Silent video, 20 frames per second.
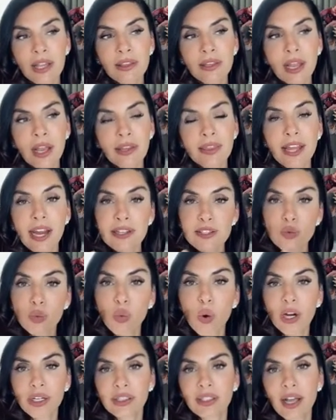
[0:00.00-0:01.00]
and that's
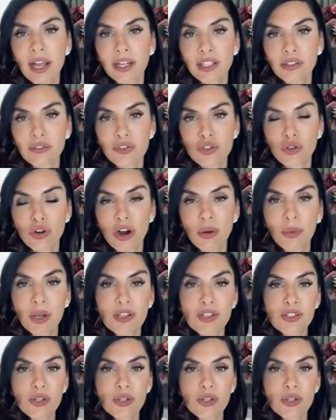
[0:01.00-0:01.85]
one kind of trauma.